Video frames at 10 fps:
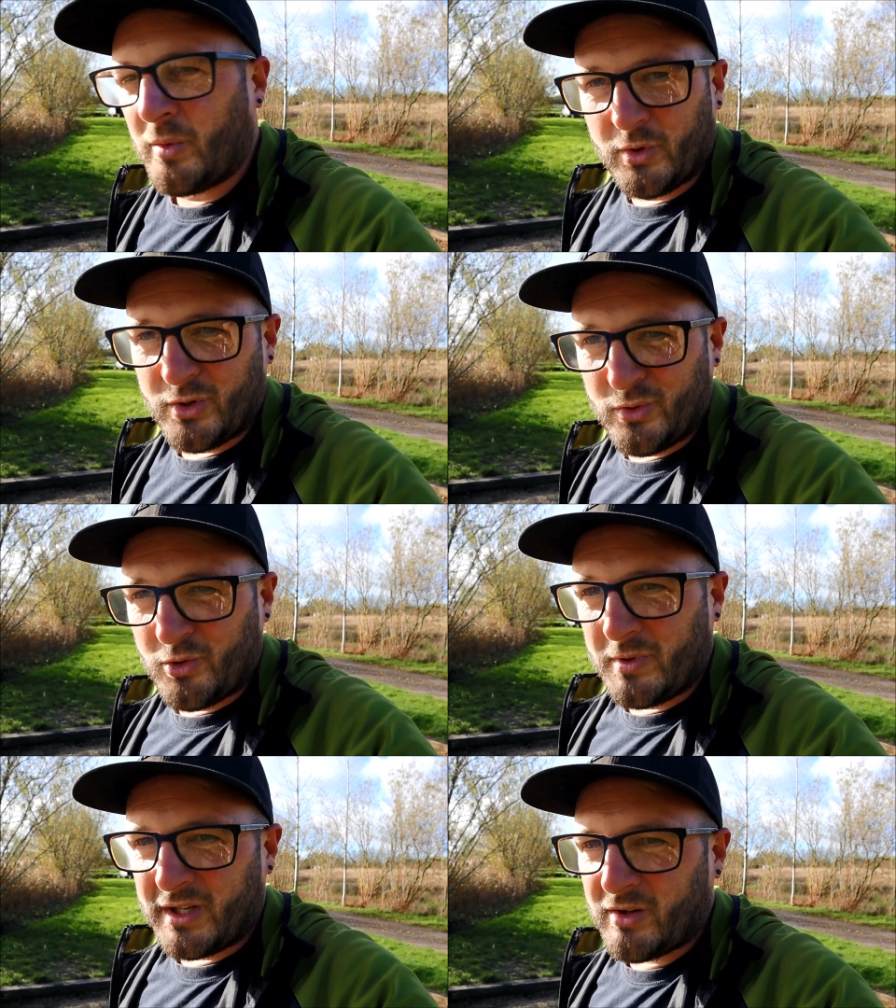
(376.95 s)
Wouldn't
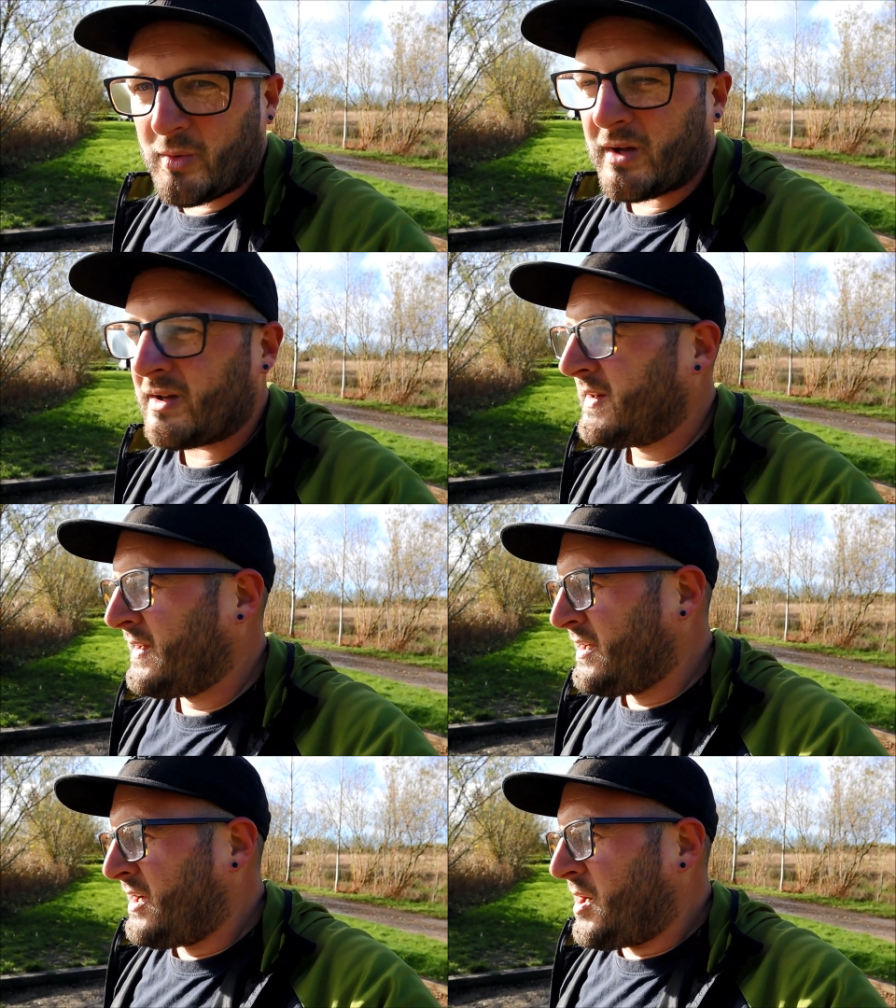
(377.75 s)
normally do it,
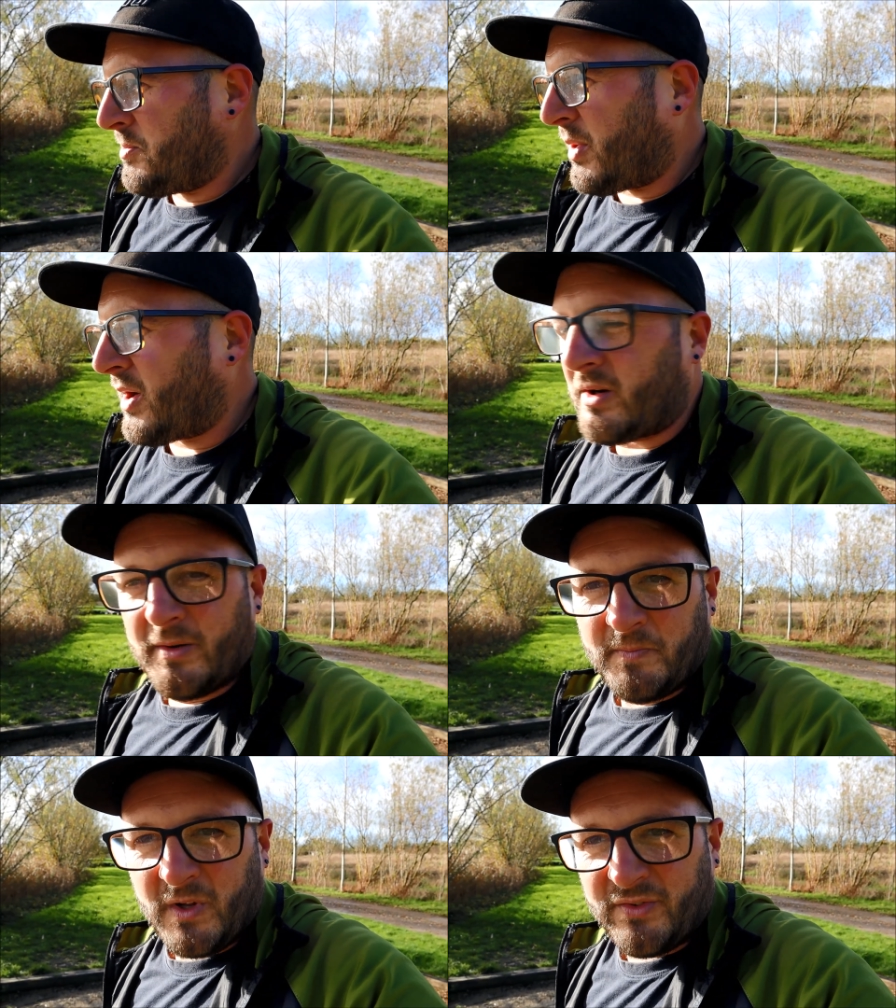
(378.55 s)
but
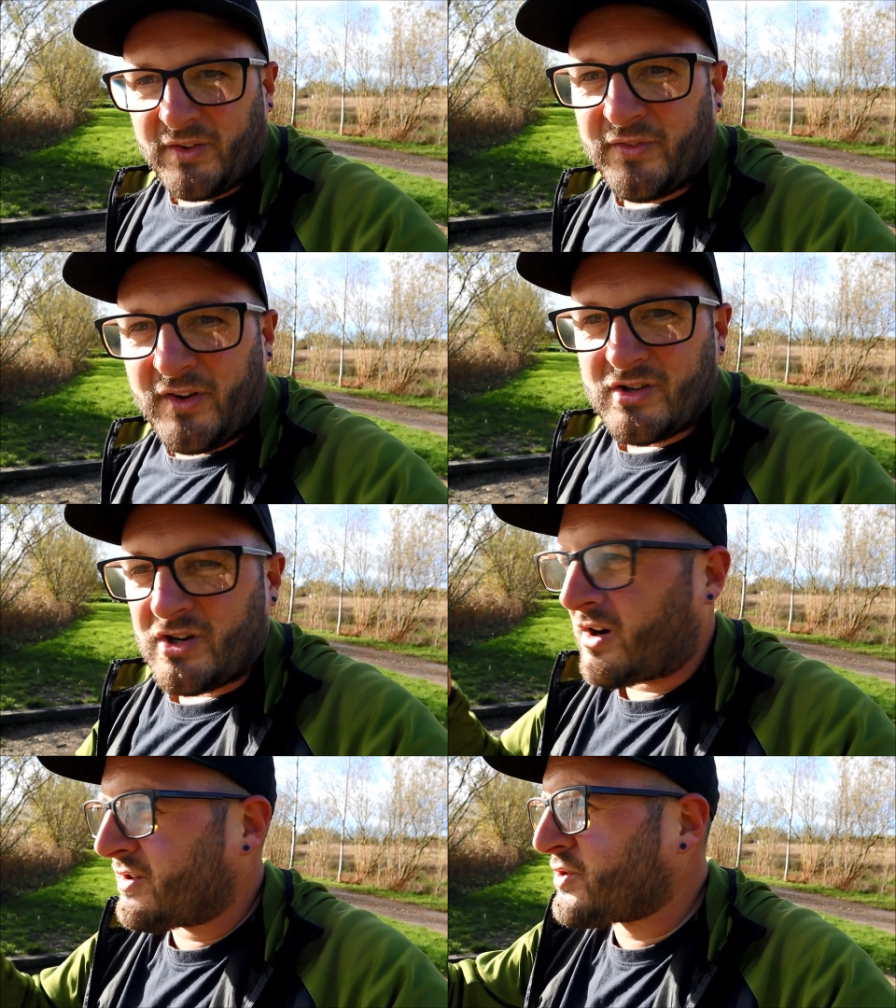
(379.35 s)
if the
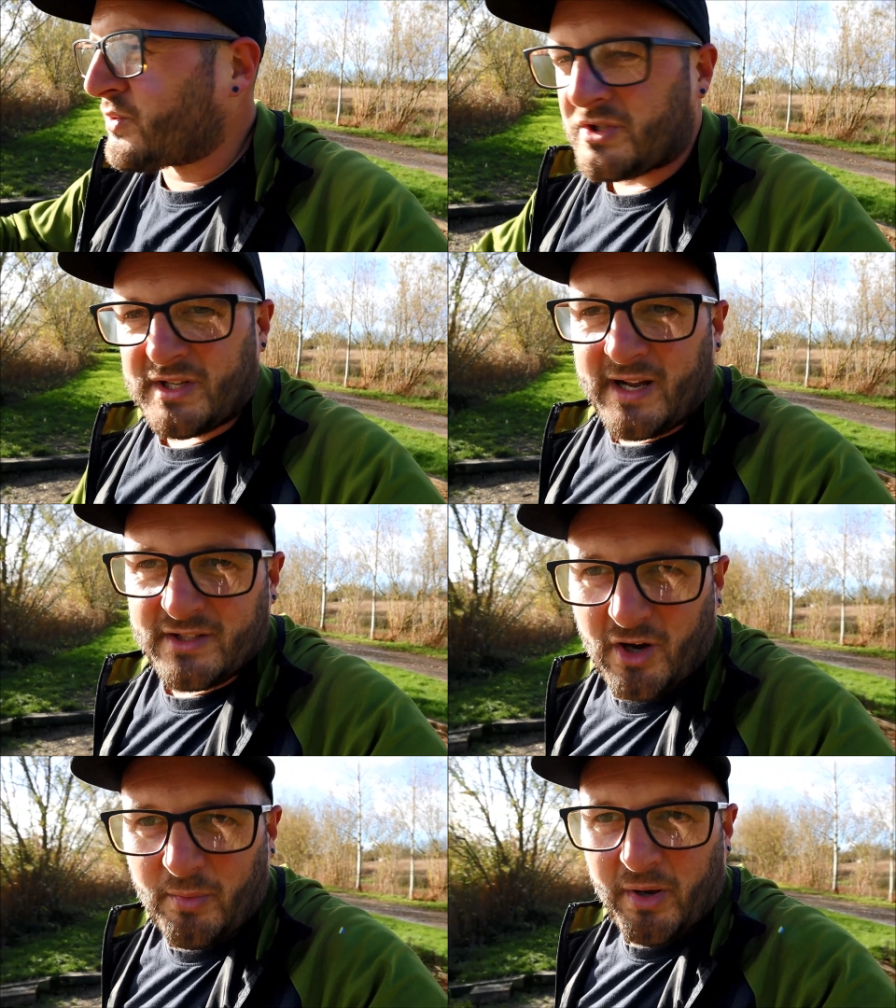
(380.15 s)
fish are sort of
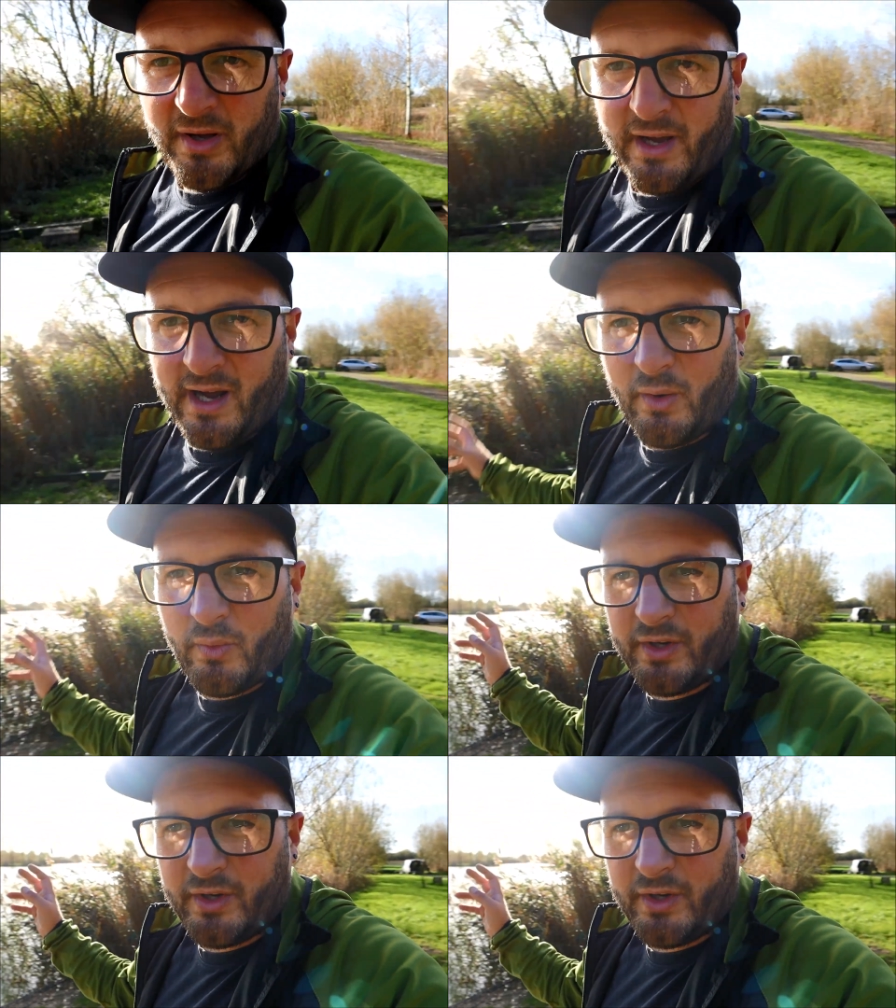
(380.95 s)
stacked up out